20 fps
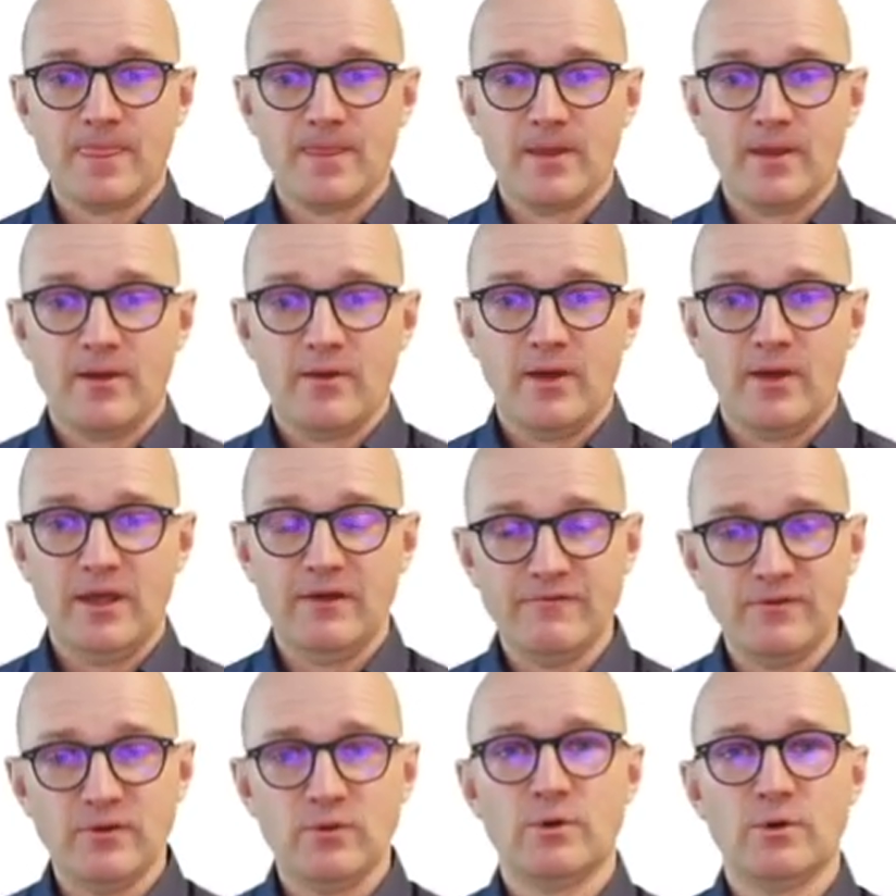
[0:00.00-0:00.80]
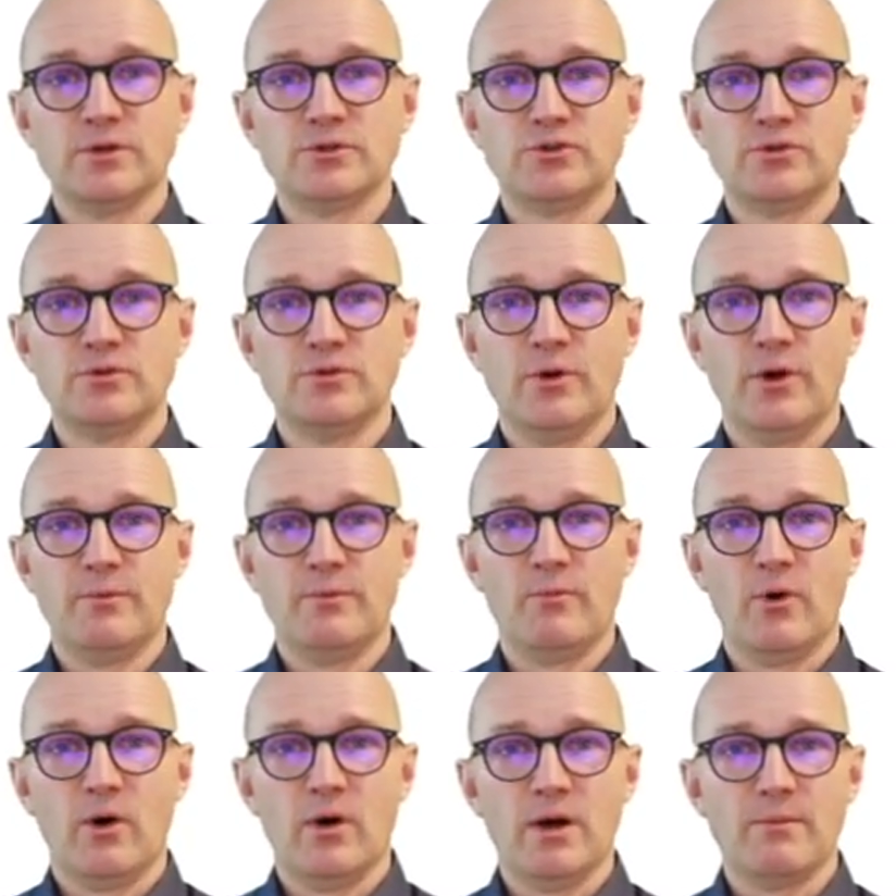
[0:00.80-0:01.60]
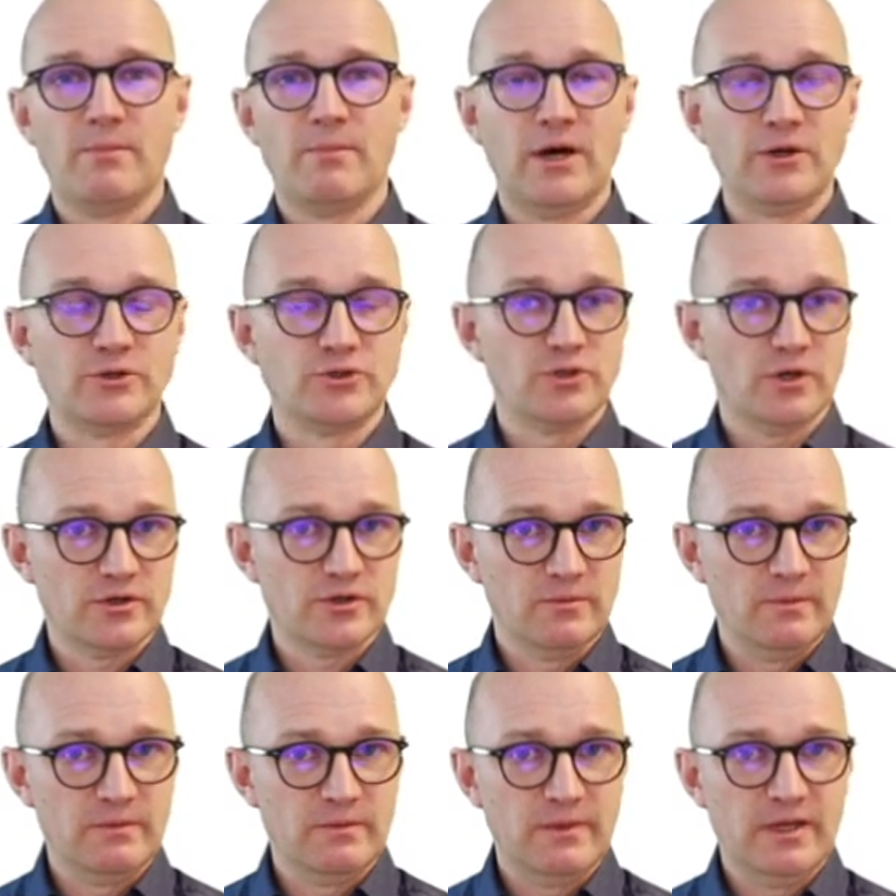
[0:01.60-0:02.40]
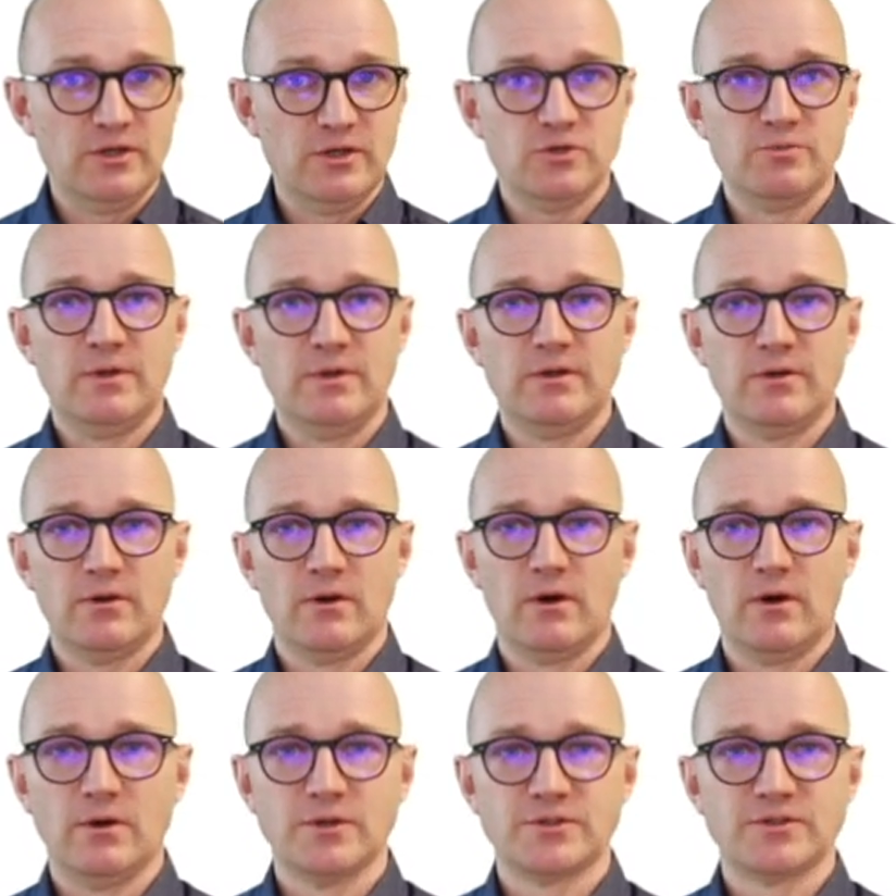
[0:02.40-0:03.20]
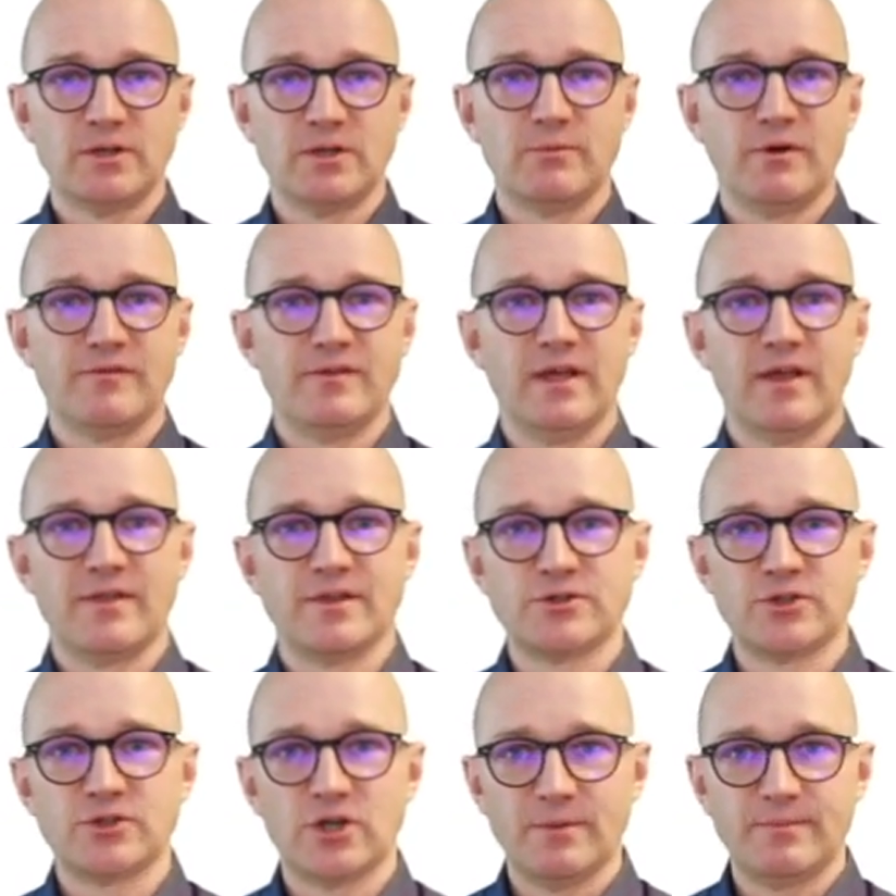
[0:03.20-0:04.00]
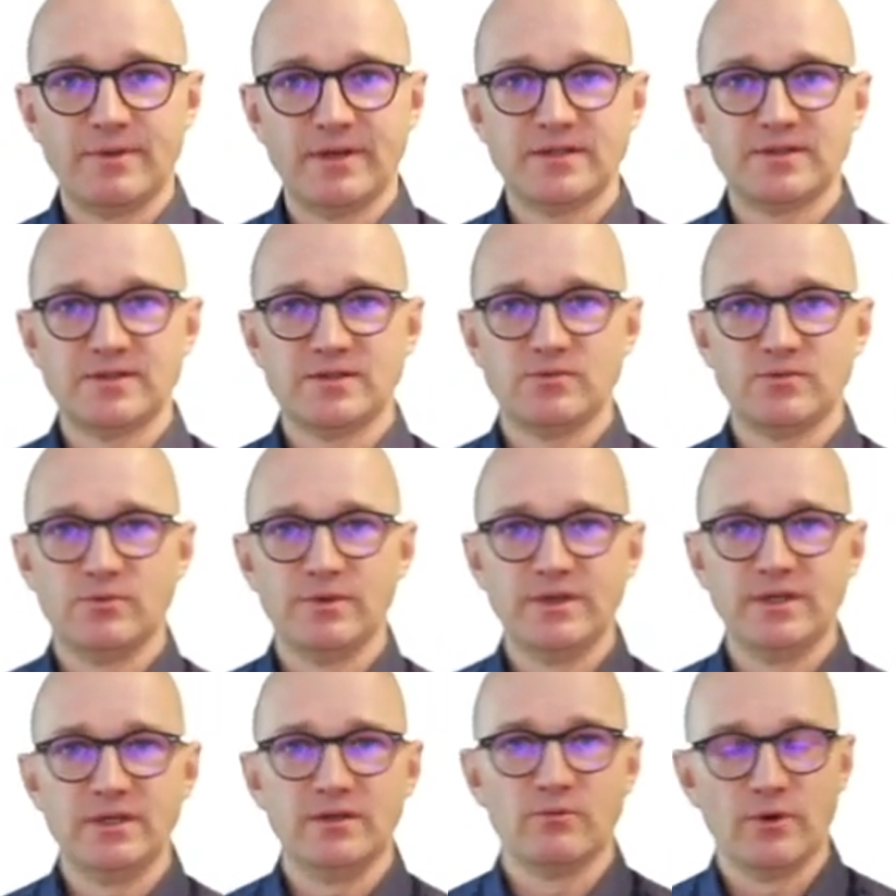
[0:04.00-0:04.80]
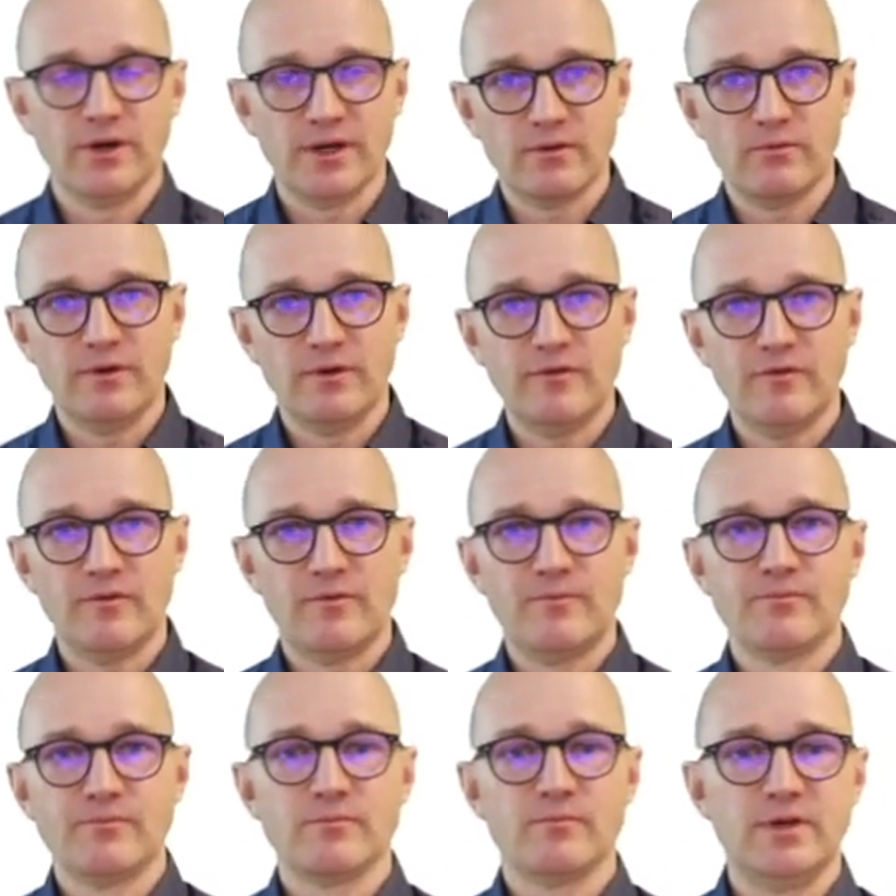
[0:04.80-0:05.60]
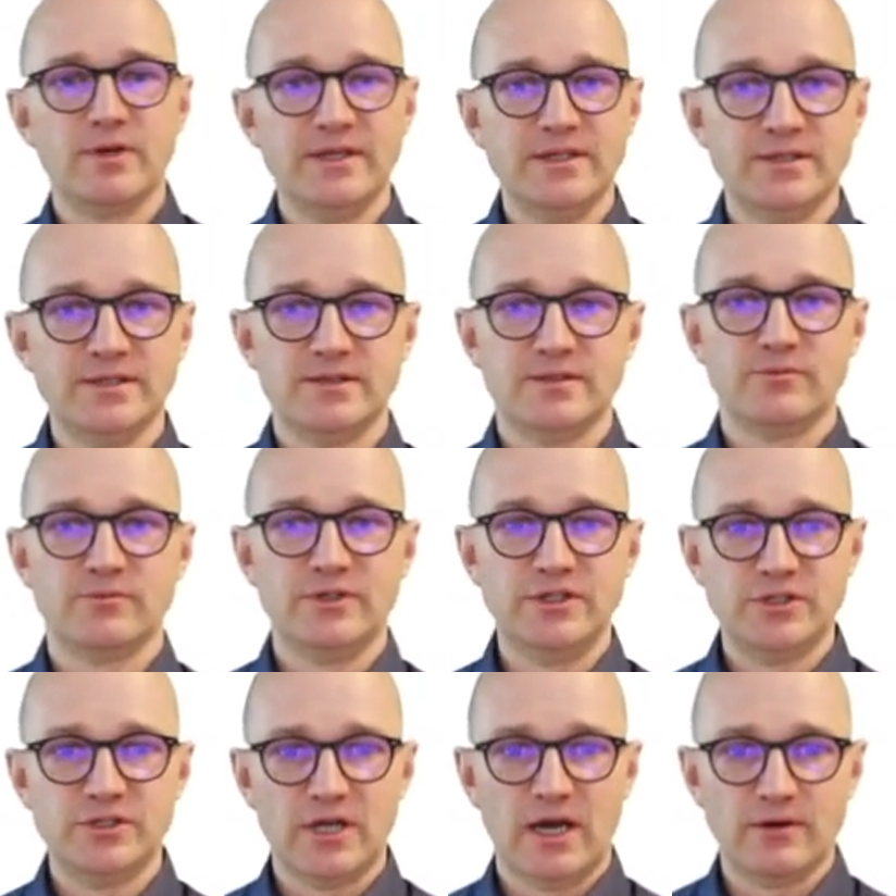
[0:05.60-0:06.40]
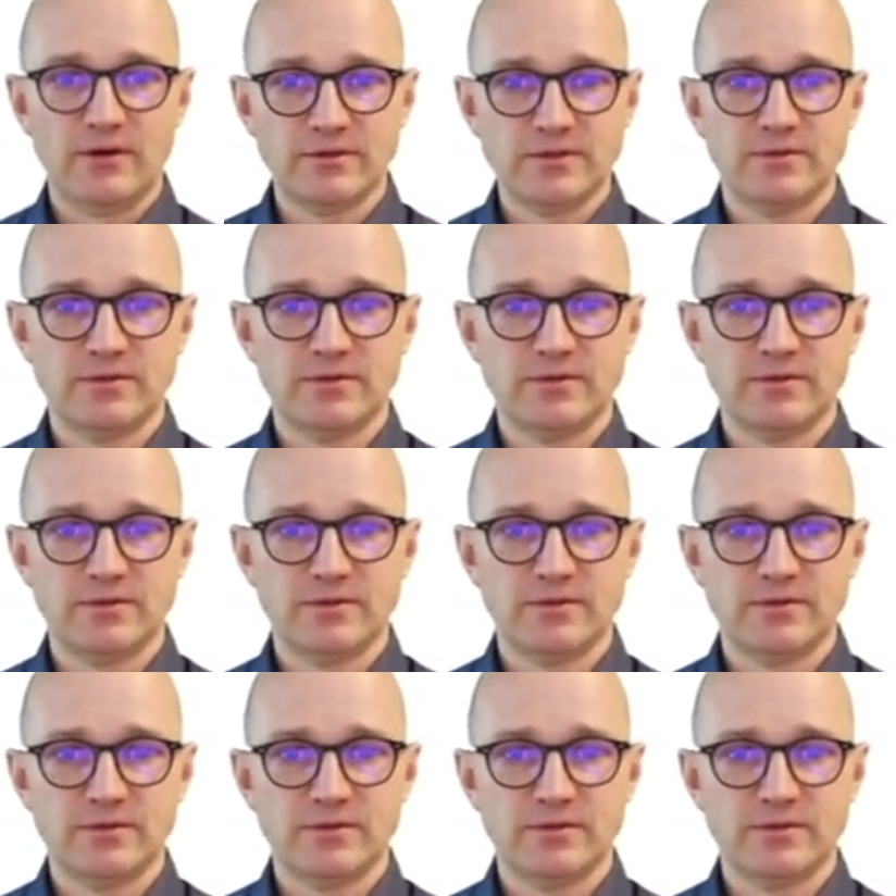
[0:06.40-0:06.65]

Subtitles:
If you want to learn more about document management or some of the other topics we work with, please reach out.